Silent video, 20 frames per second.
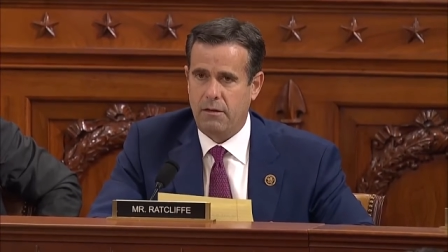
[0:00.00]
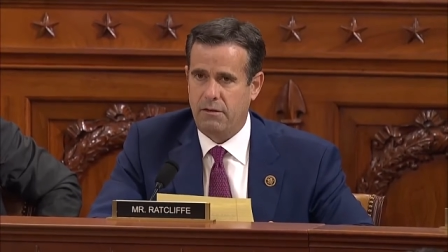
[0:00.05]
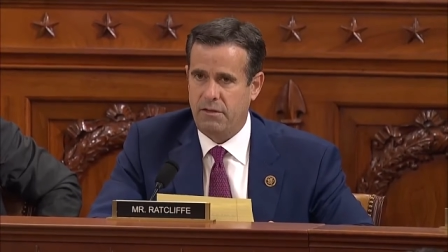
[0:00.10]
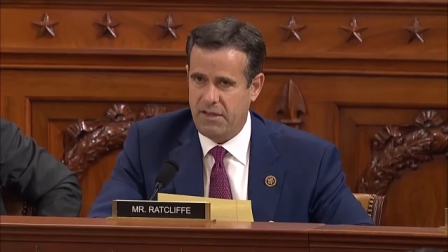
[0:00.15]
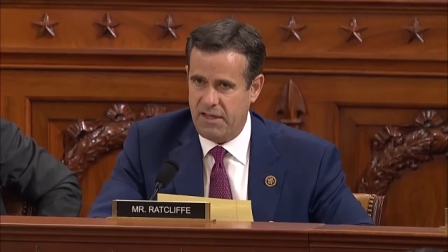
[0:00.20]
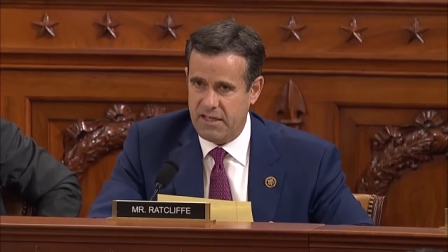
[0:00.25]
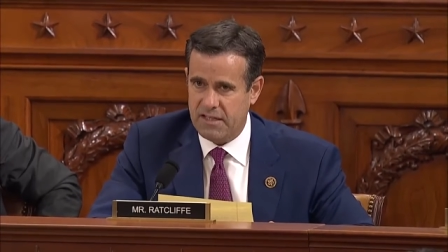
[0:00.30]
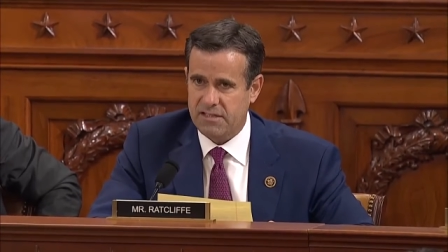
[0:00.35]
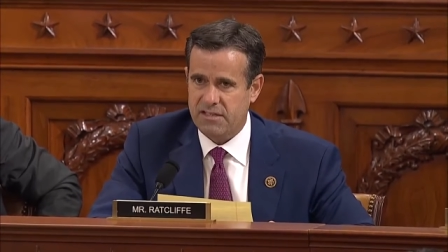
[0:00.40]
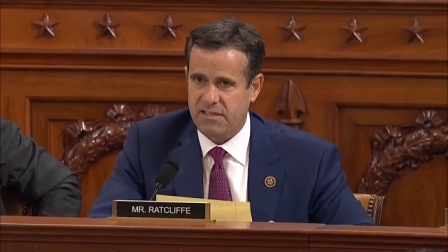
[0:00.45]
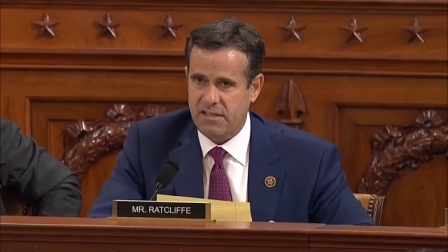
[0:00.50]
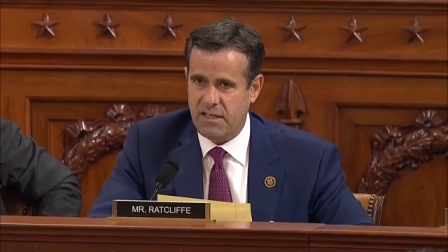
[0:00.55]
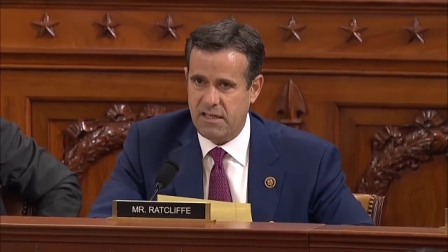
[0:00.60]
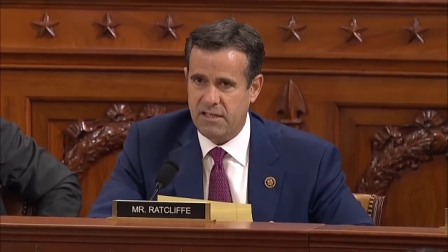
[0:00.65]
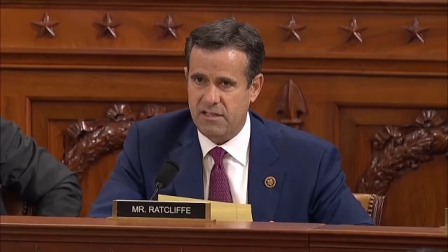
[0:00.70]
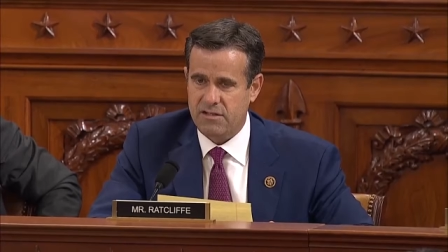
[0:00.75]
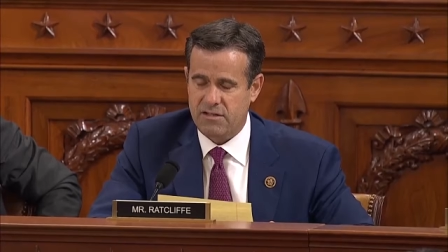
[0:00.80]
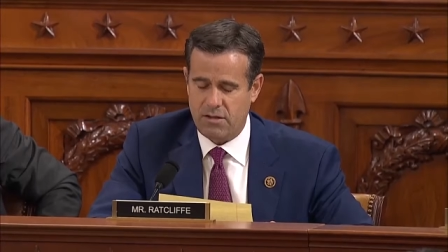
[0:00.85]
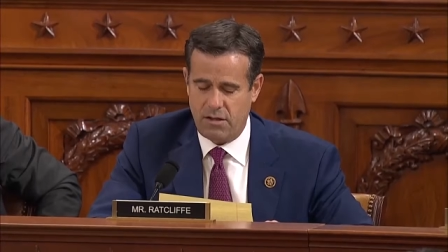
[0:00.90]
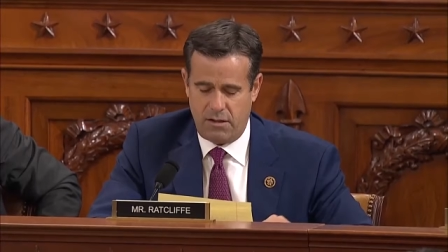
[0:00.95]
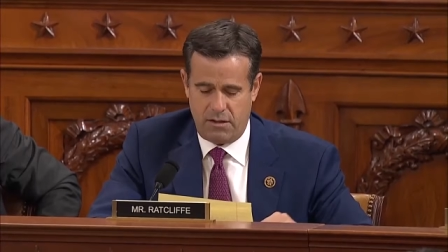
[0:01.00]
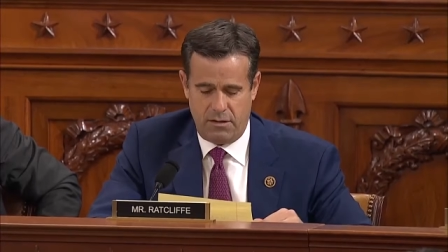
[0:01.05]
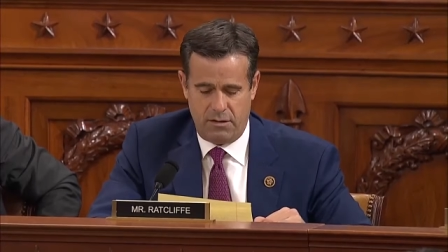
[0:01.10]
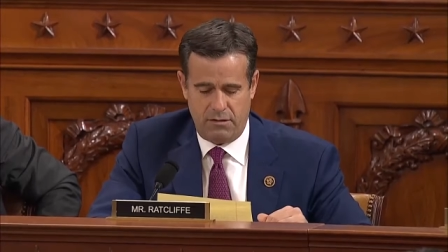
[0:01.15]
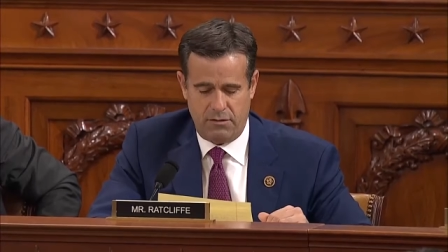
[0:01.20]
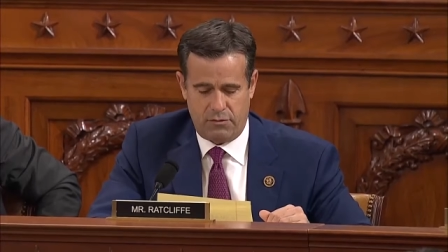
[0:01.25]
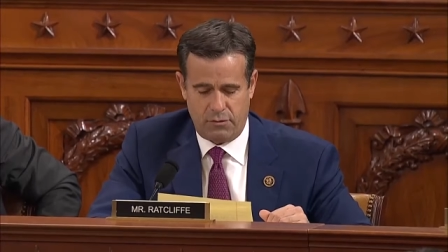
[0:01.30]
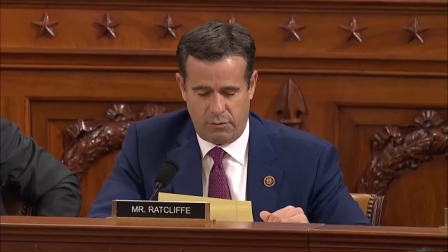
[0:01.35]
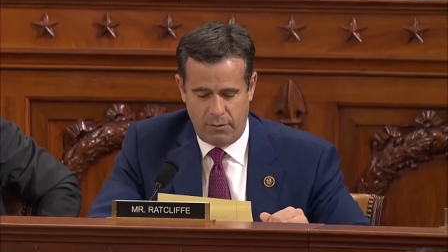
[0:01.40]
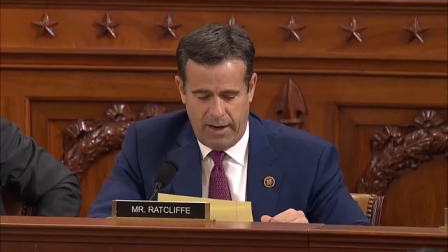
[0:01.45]
this is
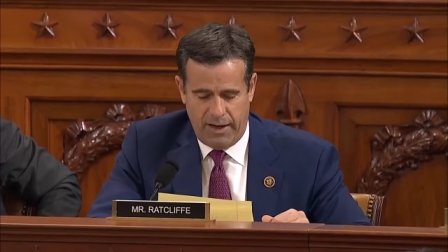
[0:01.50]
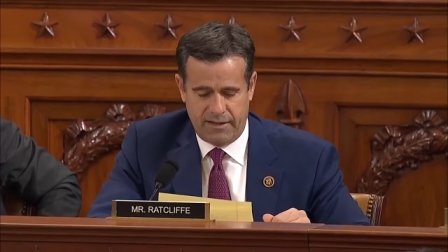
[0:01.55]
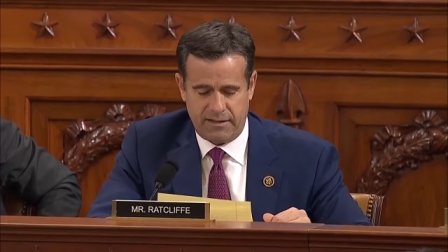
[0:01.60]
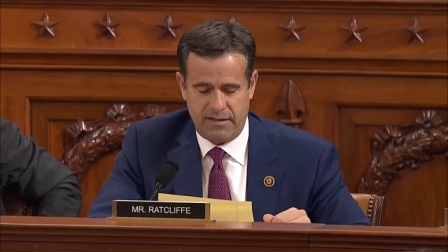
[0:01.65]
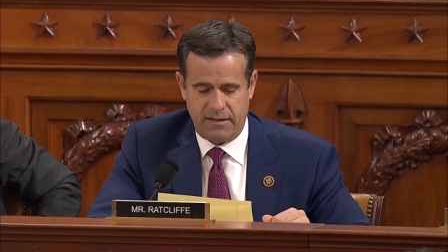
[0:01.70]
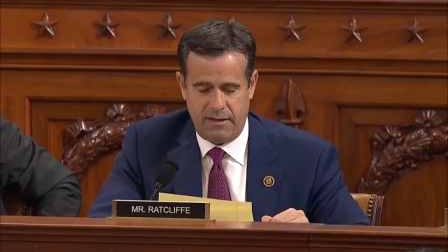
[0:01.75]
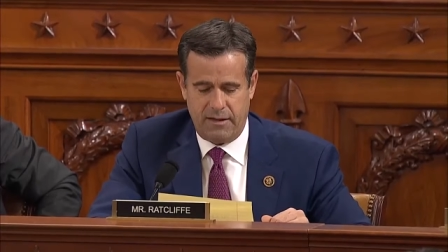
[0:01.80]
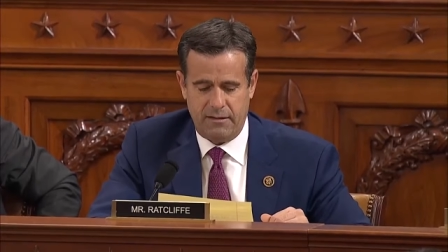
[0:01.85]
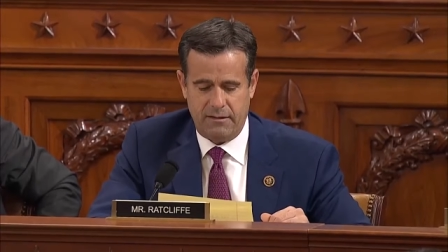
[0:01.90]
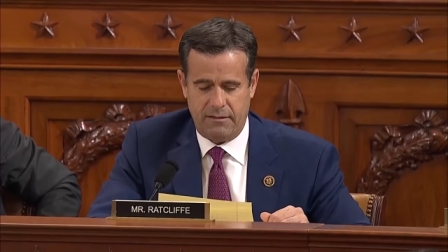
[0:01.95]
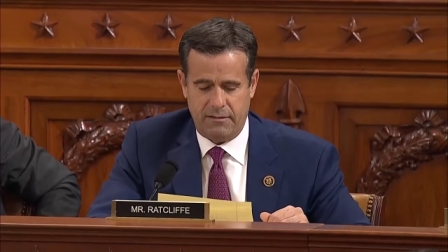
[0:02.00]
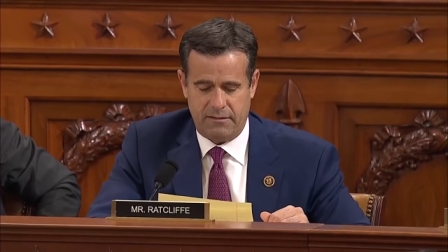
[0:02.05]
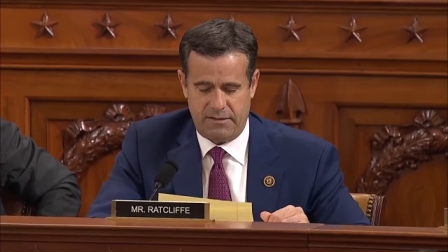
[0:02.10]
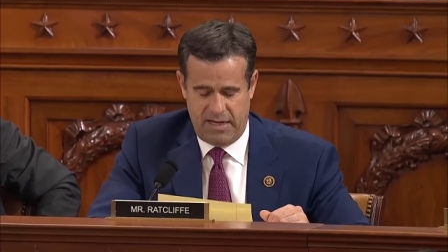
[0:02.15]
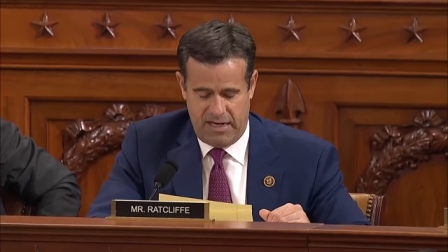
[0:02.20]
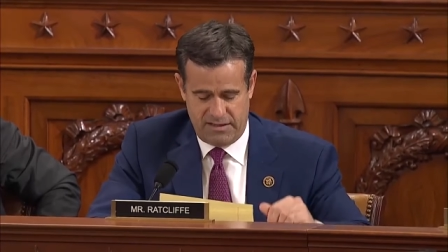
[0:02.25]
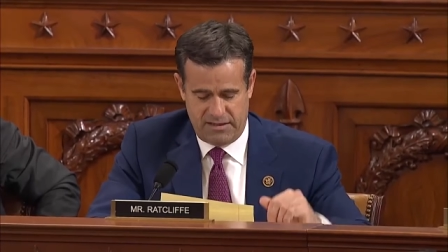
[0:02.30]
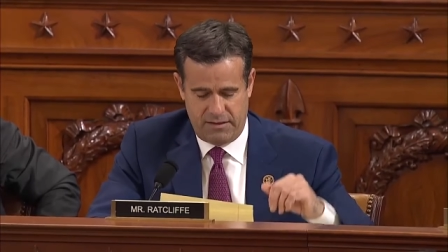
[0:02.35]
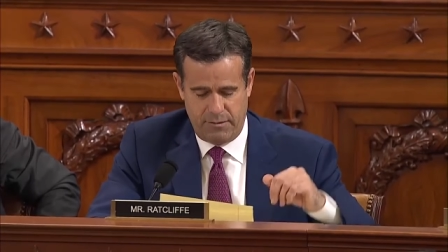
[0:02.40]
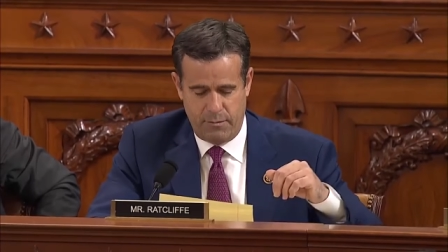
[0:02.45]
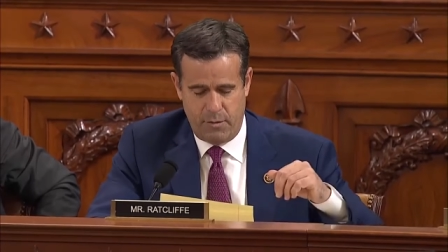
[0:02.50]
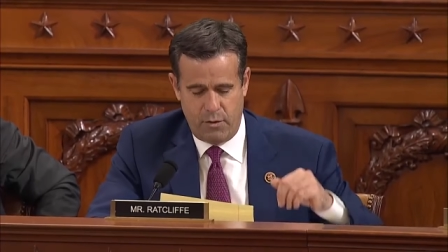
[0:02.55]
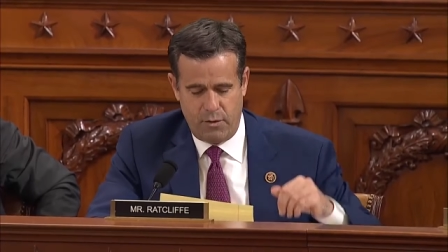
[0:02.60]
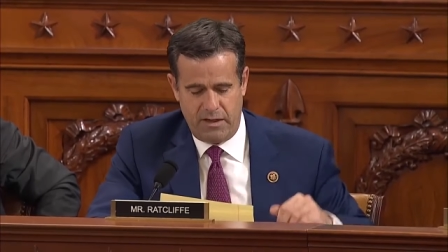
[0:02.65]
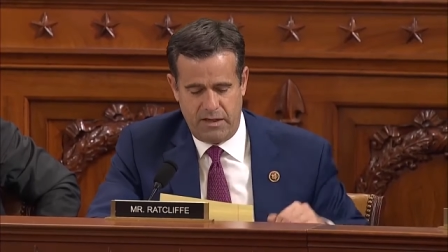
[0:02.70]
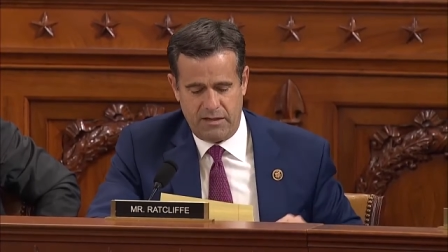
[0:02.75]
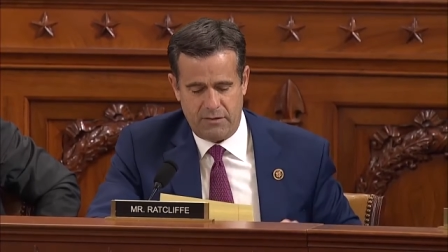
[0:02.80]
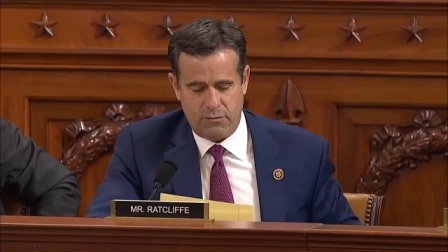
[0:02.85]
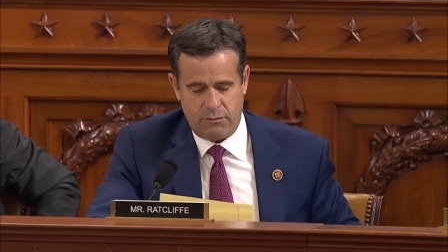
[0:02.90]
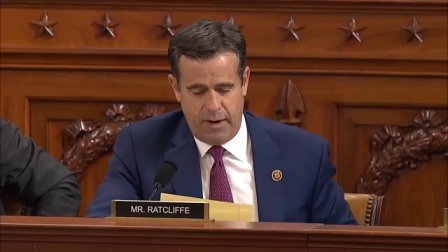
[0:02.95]
direct
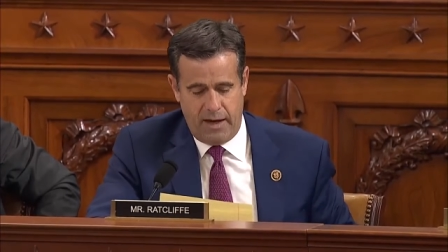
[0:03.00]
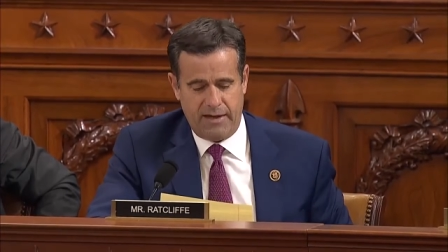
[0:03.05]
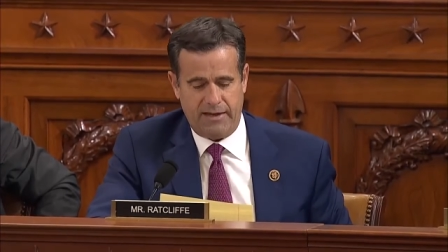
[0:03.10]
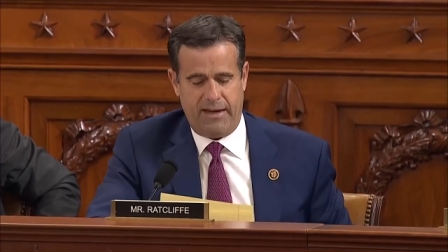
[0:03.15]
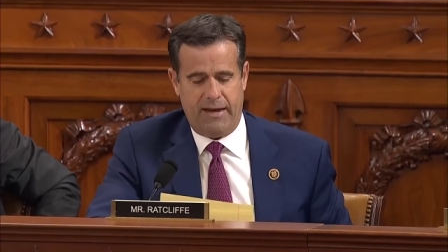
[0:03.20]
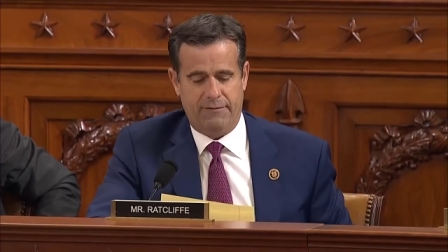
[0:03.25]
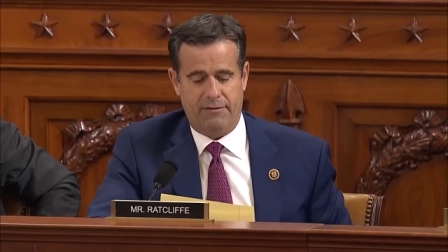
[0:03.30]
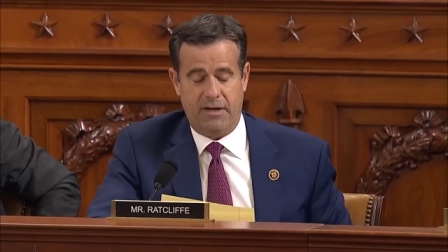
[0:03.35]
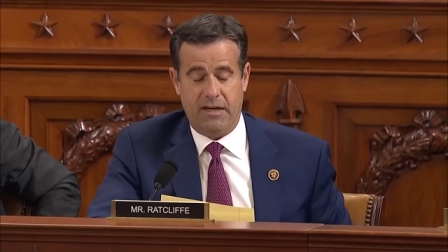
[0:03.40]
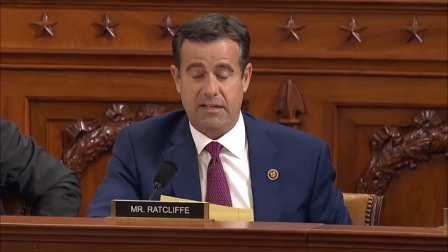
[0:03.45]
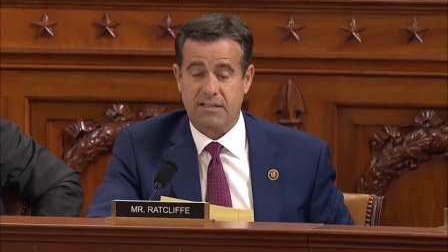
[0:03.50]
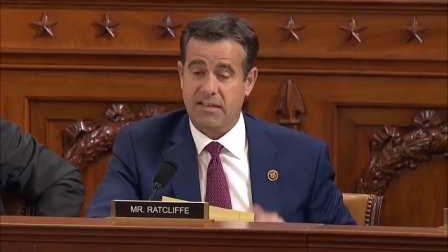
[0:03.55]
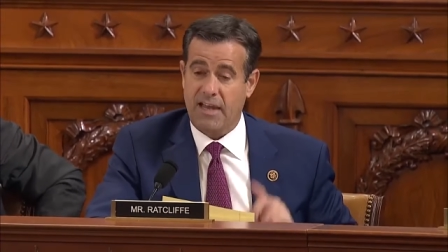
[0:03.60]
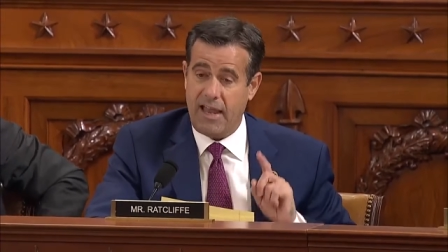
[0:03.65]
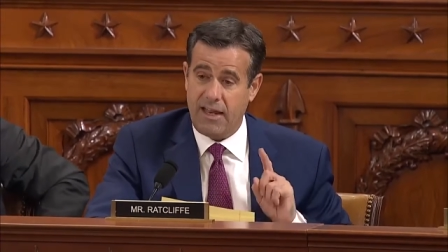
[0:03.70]
testimony and direct evidence.